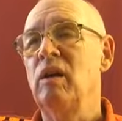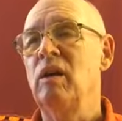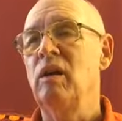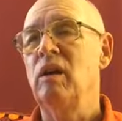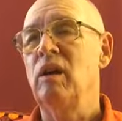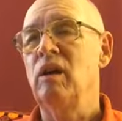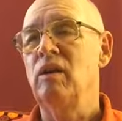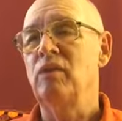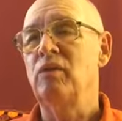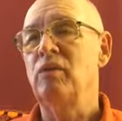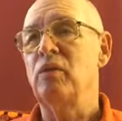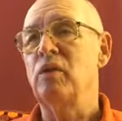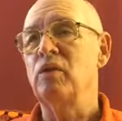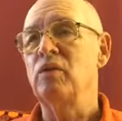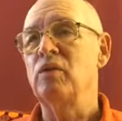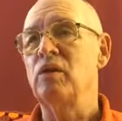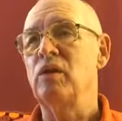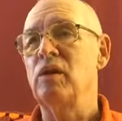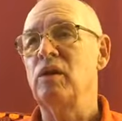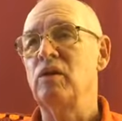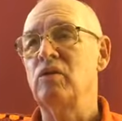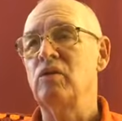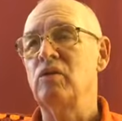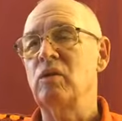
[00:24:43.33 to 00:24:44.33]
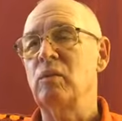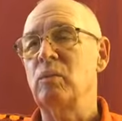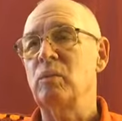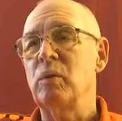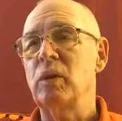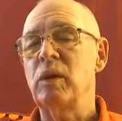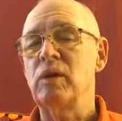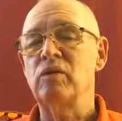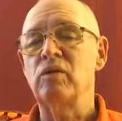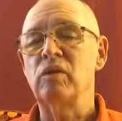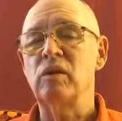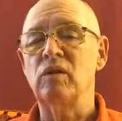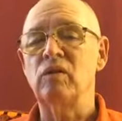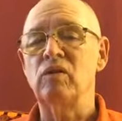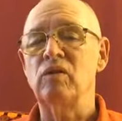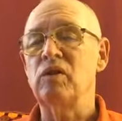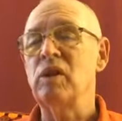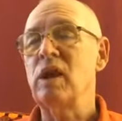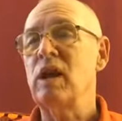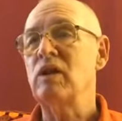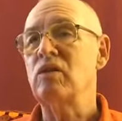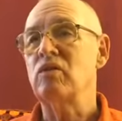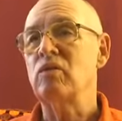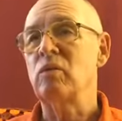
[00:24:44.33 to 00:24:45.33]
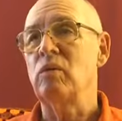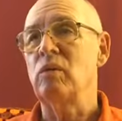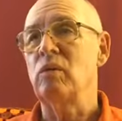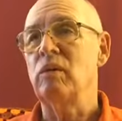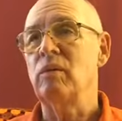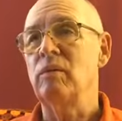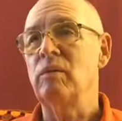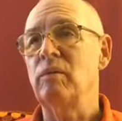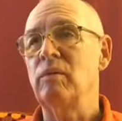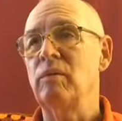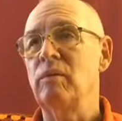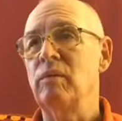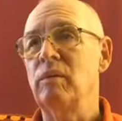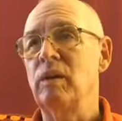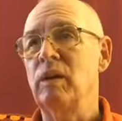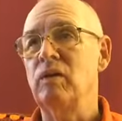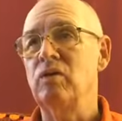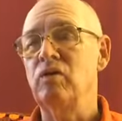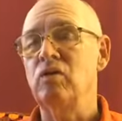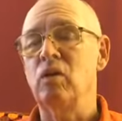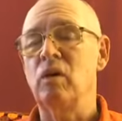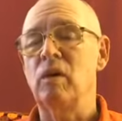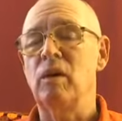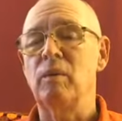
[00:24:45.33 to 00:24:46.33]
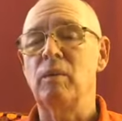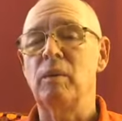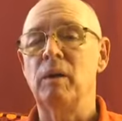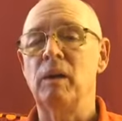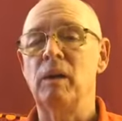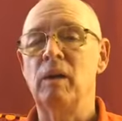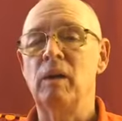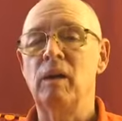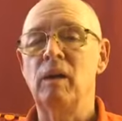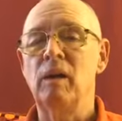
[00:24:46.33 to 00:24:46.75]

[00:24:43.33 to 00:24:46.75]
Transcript: unfortunately suppressing sexual enjoyment.